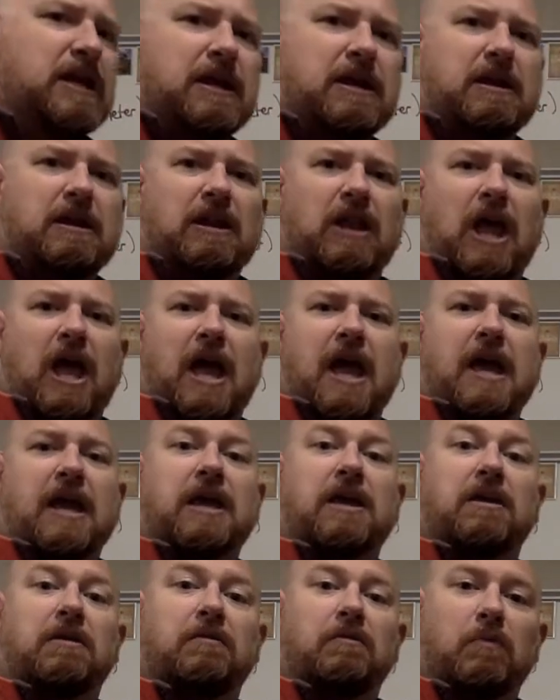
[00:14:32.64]
it
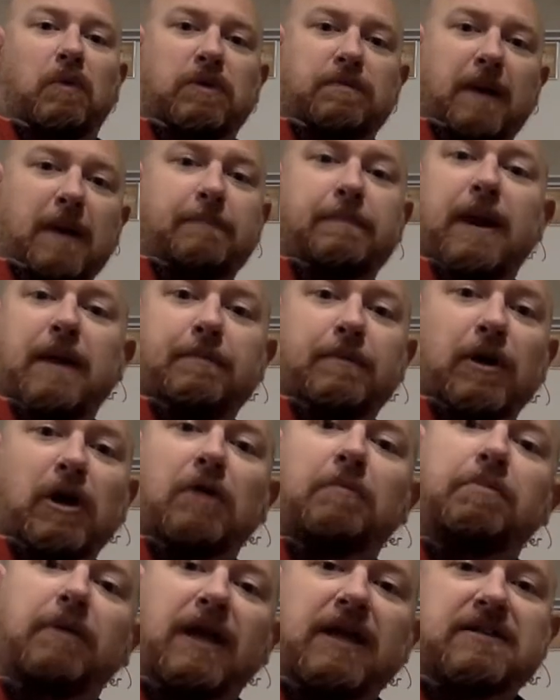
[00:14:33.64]
like with my paper
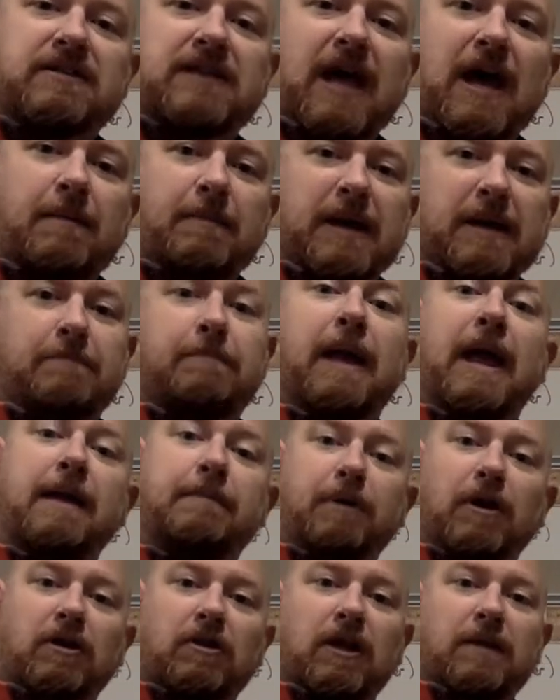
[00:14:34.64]
airplanes, how many
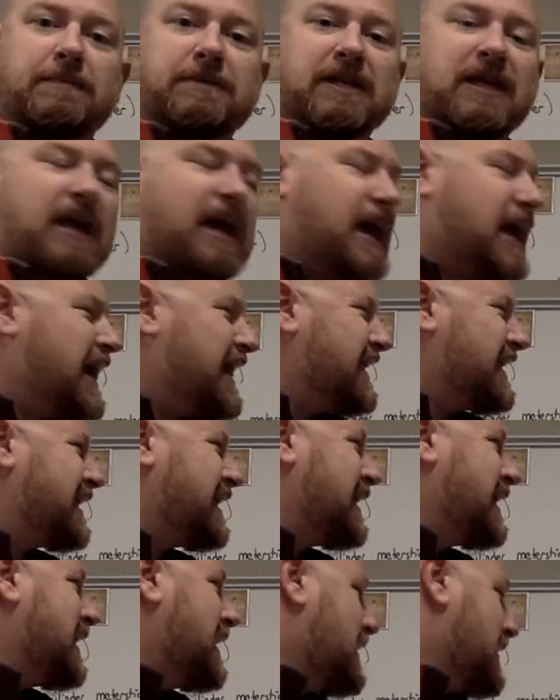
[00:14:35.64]
paper clips it had,
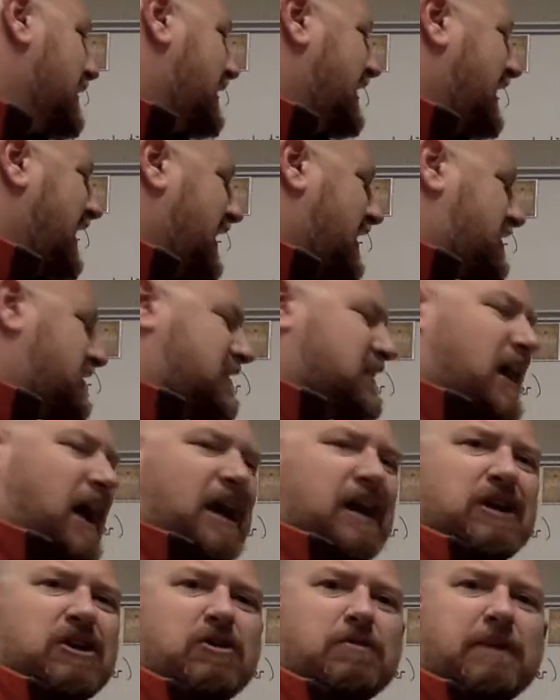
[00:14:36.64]
it's kind
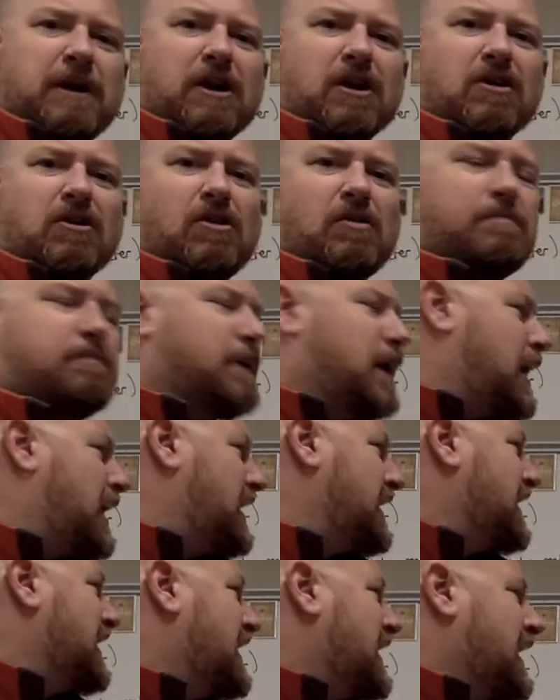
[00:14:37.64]
of numerical,
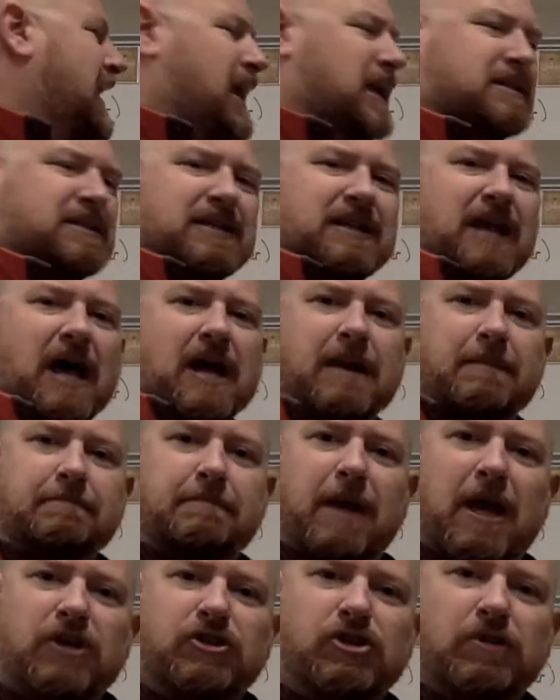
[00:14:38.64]
but it's not a
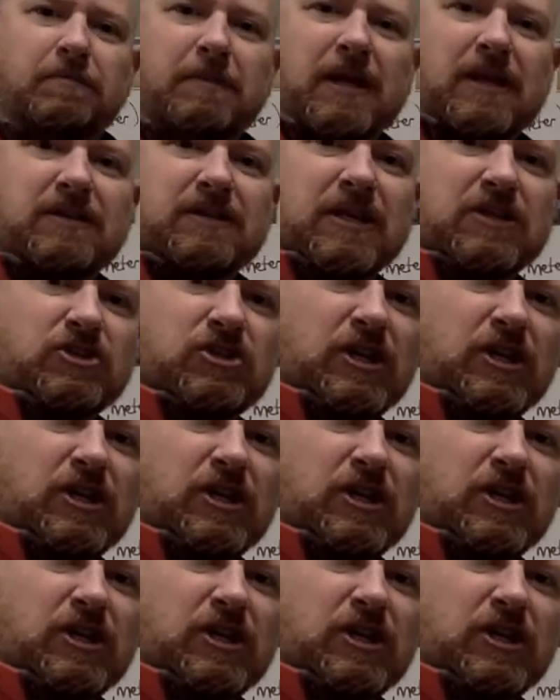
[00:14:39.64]
measurement. It's